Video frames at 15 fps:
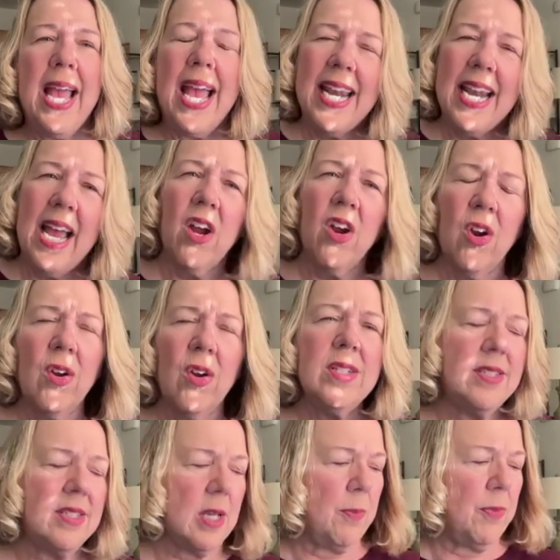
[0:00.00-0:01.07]
And I heard
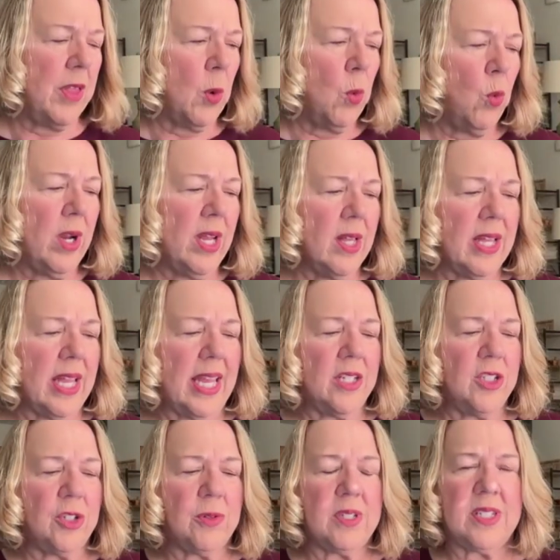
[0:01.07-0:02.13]
something really
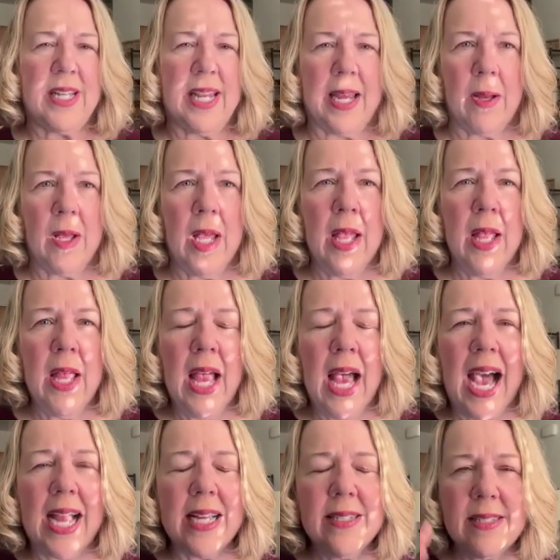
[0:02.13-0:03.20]
interesting.
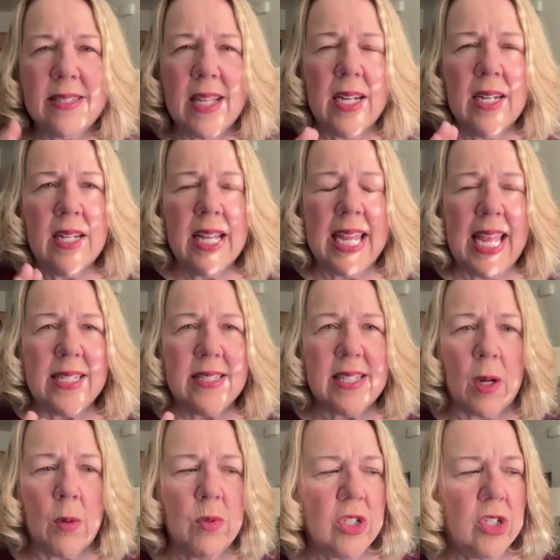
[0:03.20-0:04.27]
I suddenly, as
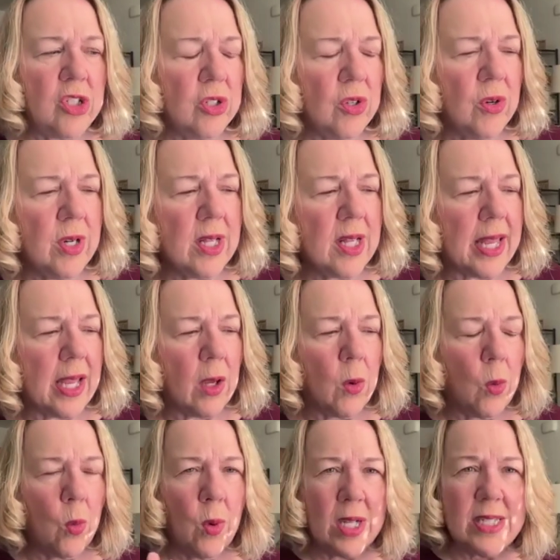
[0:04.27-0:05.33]
I was journaling,
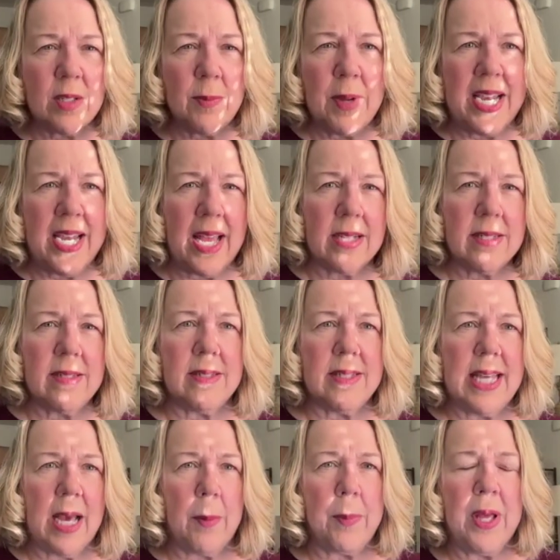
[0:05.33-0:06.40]
what's my next
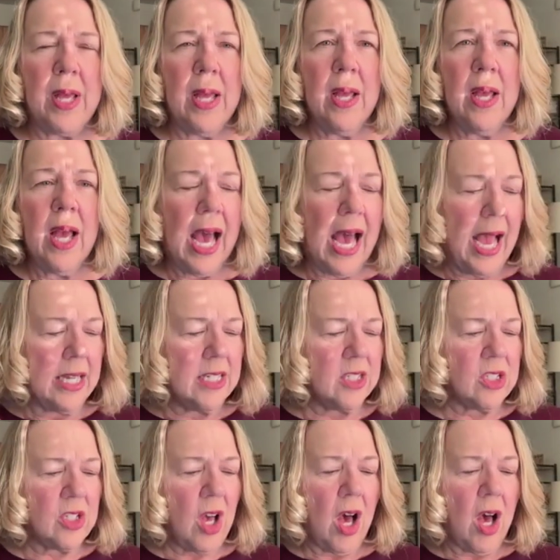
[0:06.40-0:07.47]
step? I
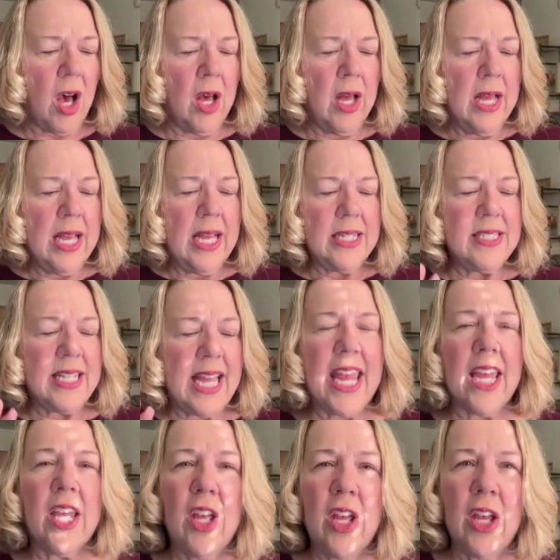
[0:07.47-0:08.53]
saw,
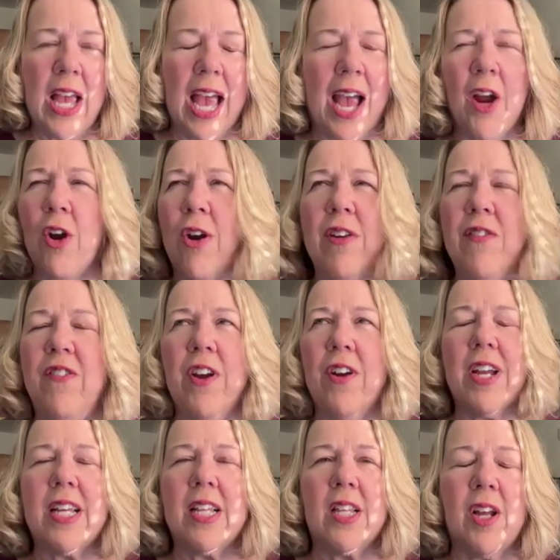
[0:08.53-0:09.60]
I heard
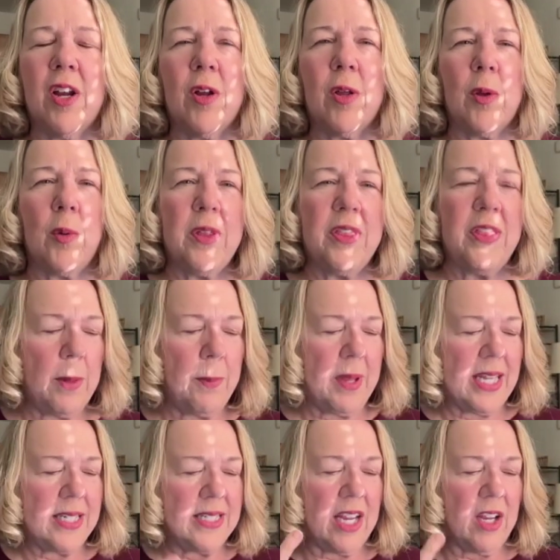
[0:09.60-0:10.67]
very clearly within
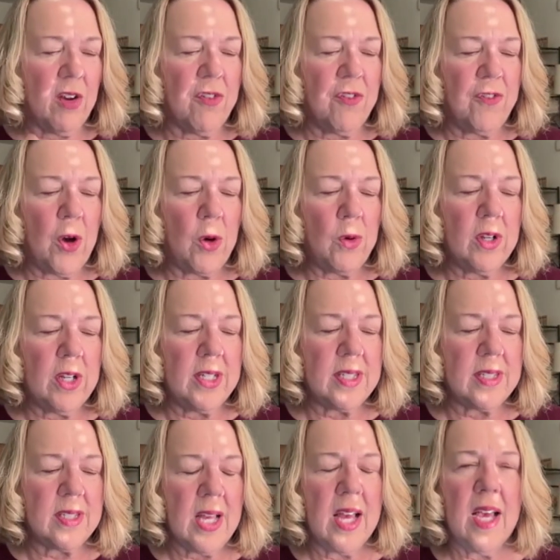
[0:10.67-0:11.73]
me, take your
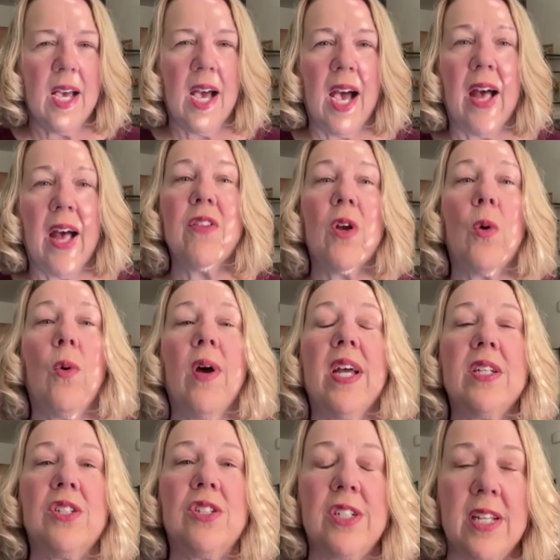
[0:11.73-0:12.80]
focus on the
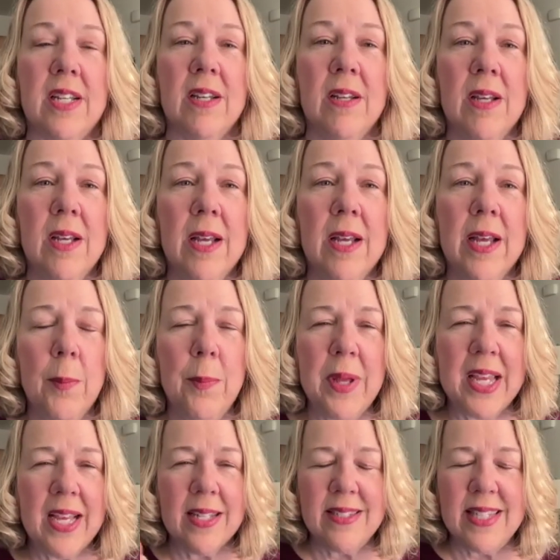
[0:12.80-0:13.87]
question
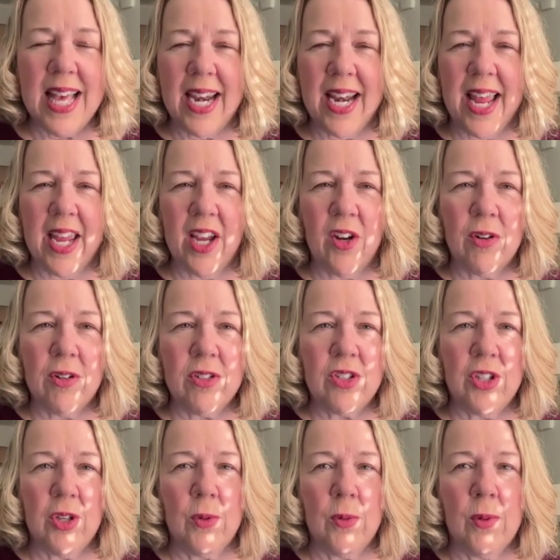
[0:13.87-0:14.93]
because that anchors
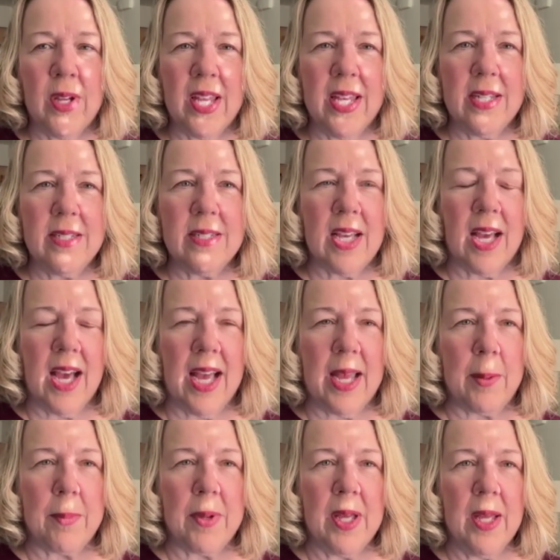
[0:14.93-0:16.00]
you in
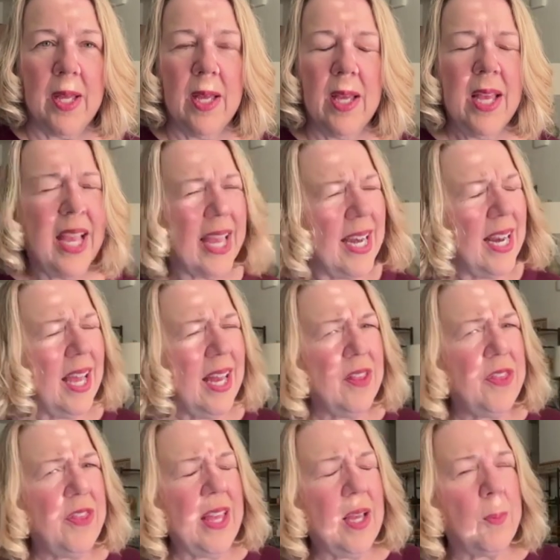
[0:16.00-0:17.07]
time. And I had to
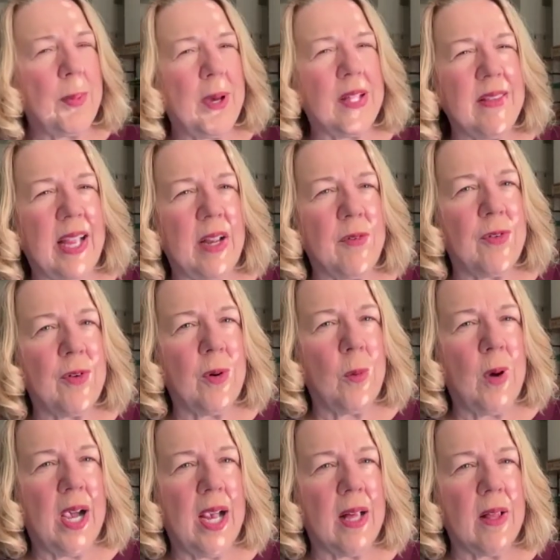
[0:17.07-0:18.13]
think about that for a
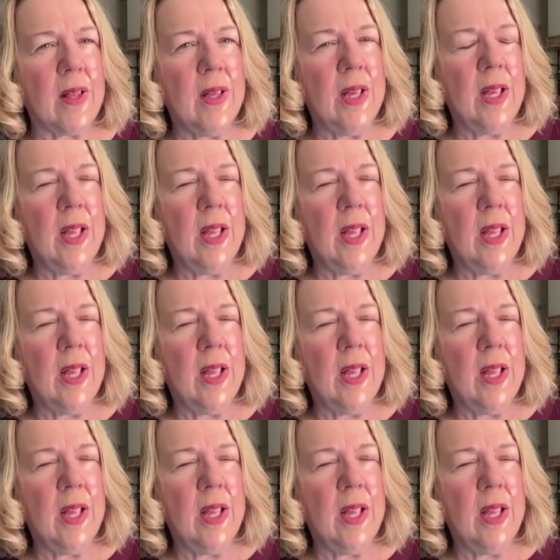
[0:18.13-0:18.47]
while.